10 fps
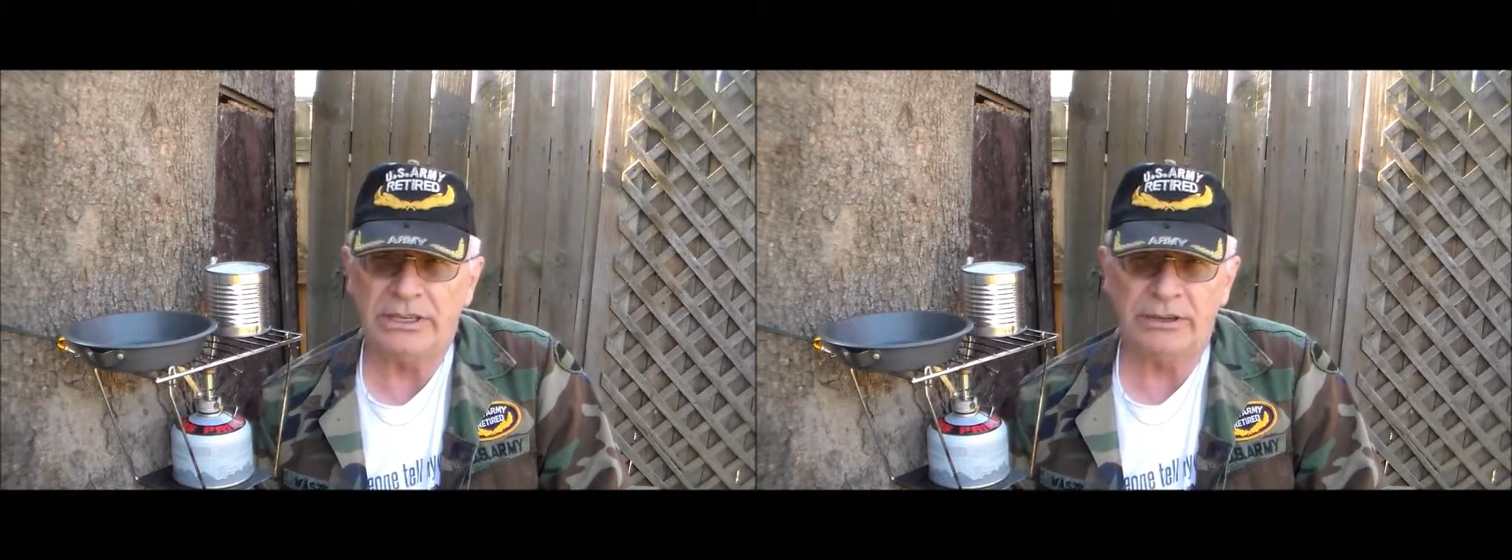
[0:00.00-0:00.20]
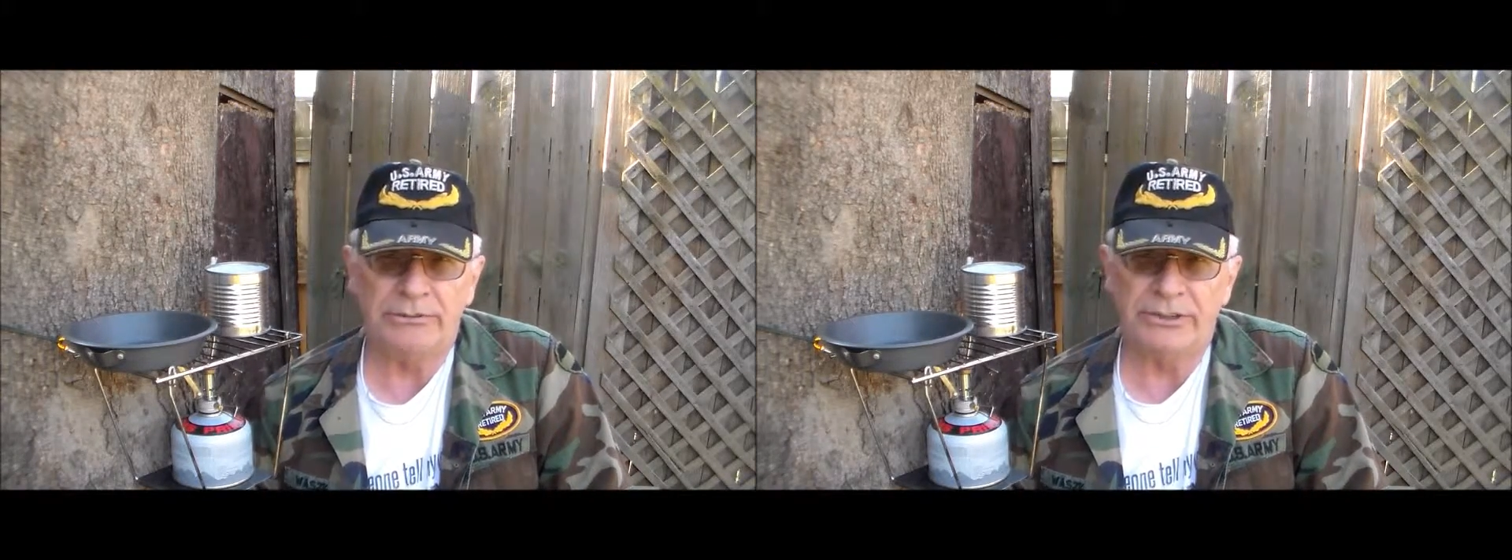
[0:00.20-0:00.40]

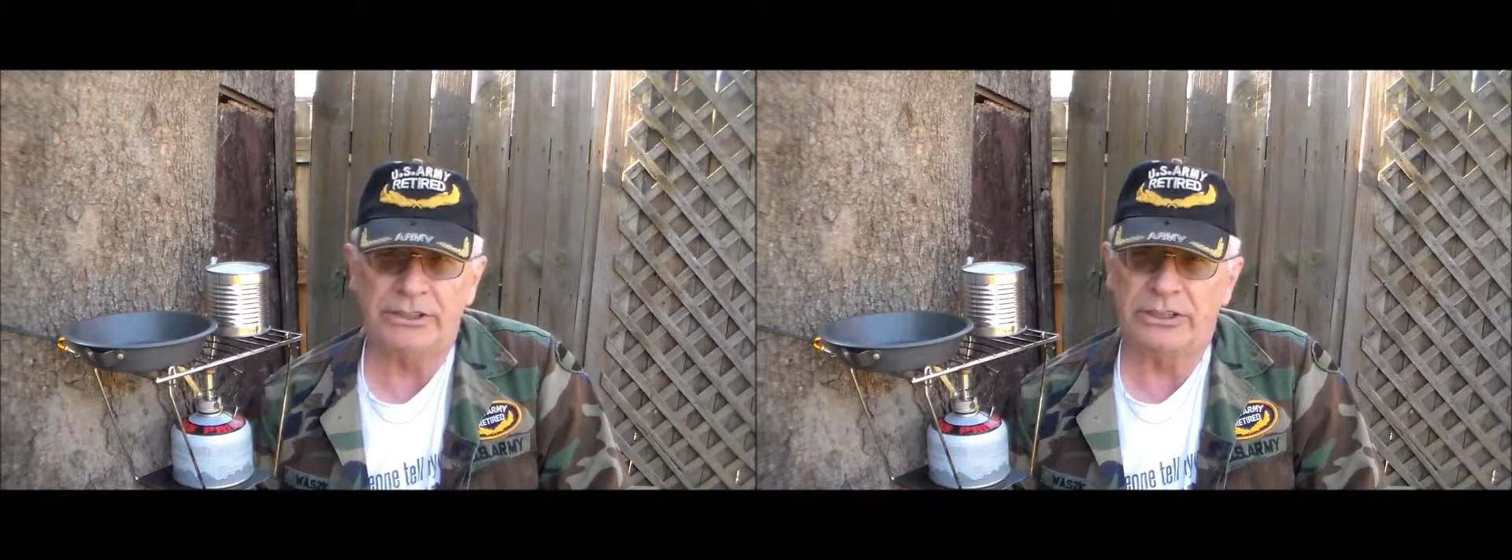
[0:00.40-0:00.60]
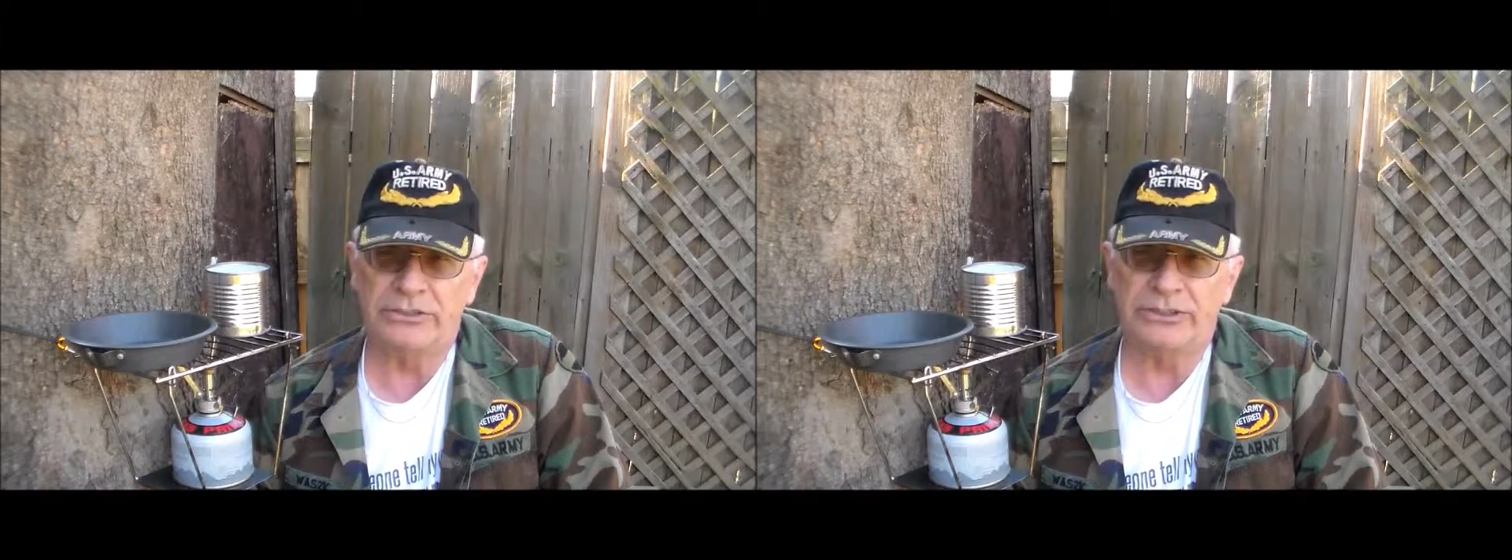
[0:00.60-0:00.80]
and it'll fit
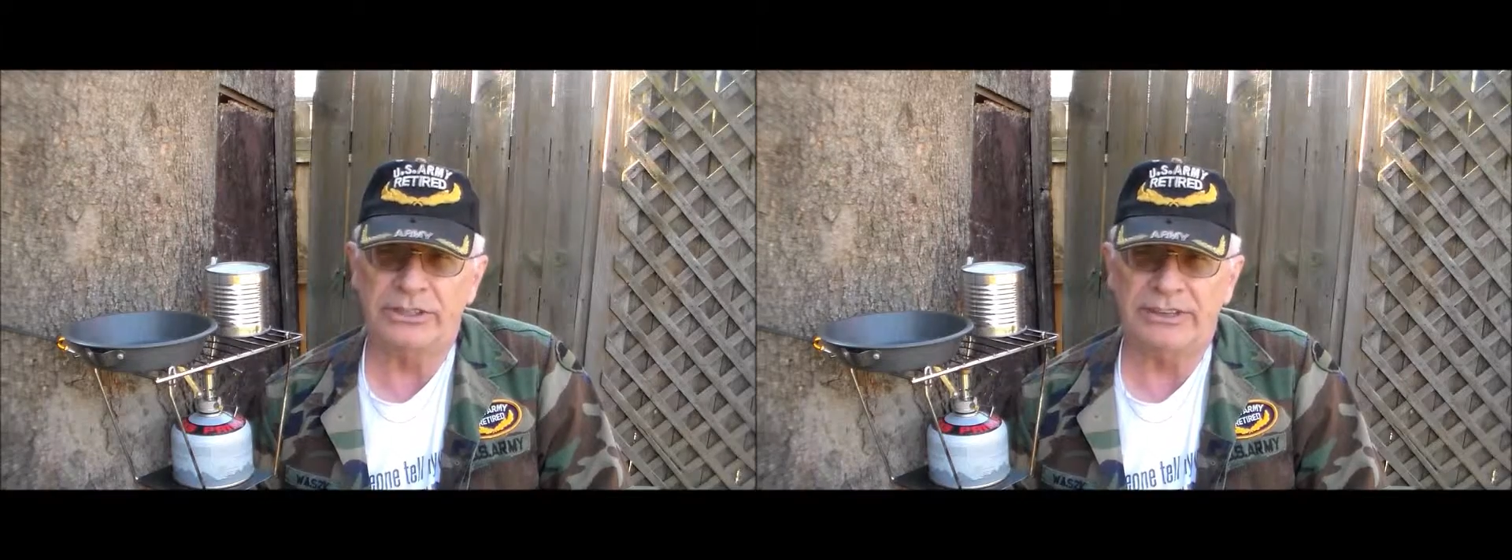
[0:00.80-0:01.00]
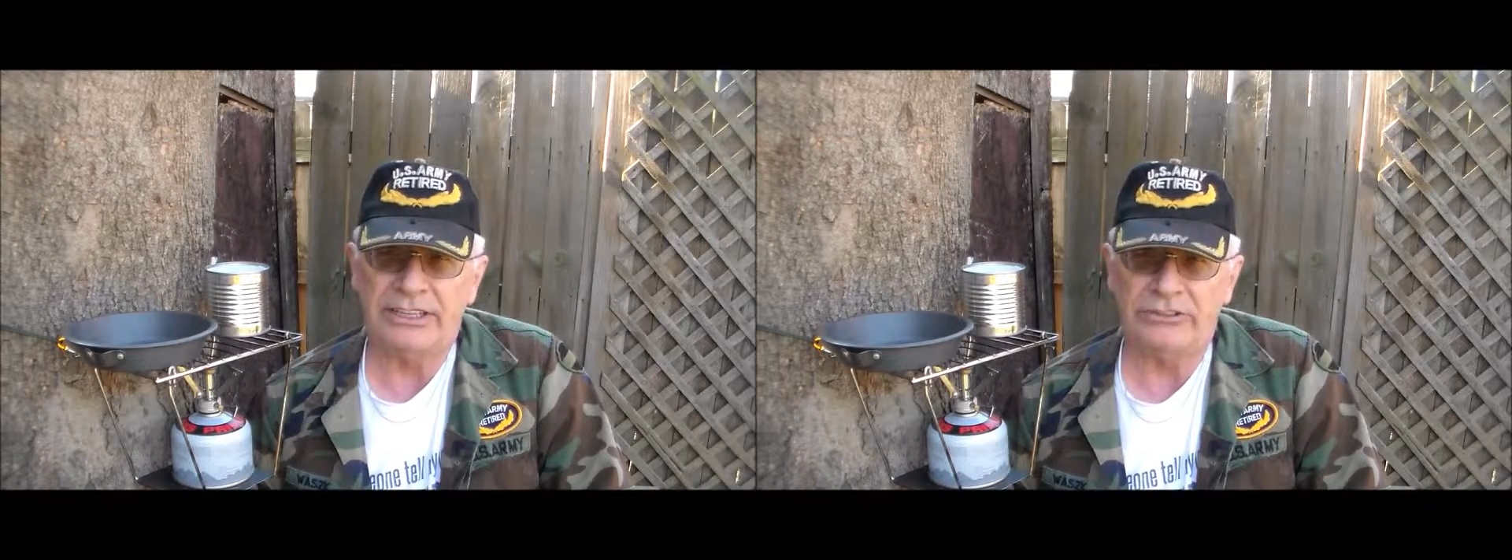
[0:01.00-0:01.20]
on a
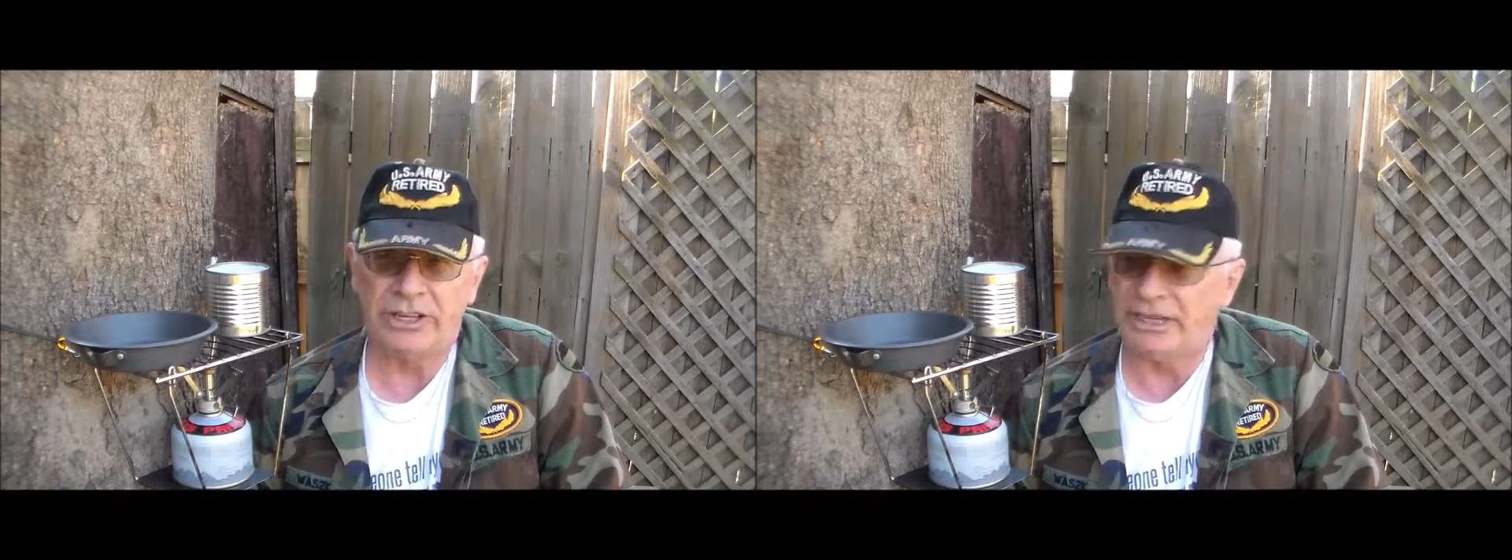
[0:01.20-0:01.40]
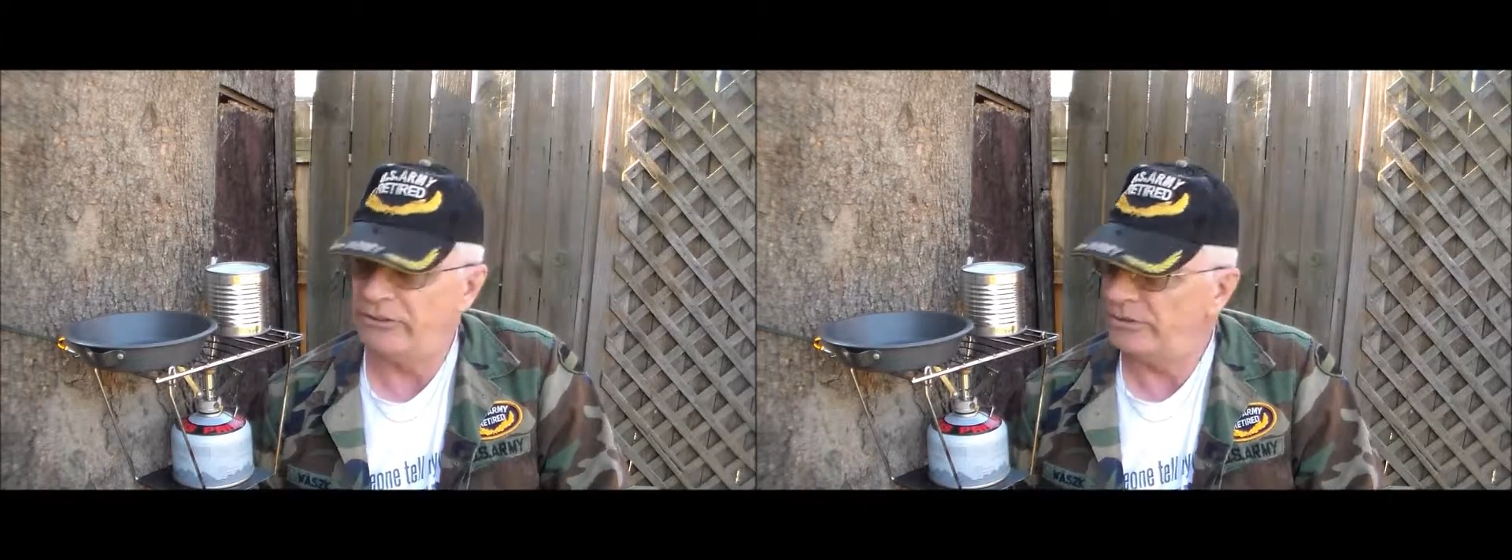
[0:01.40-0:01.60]
tree of any
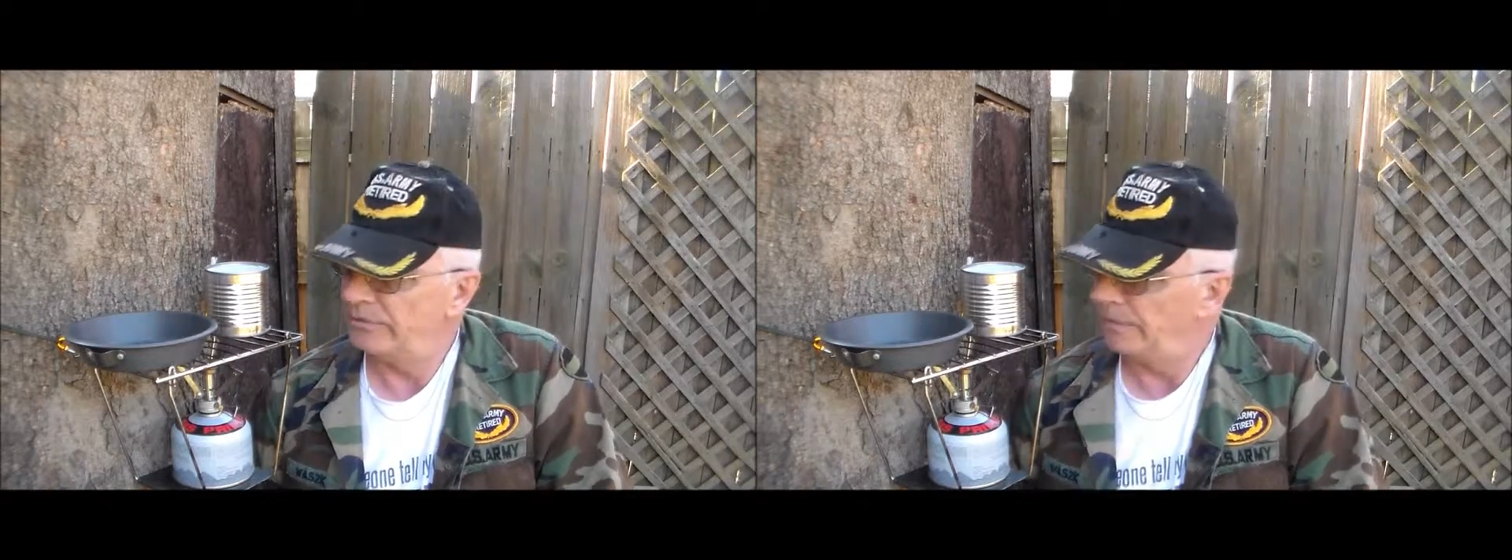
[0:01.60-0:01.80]
size.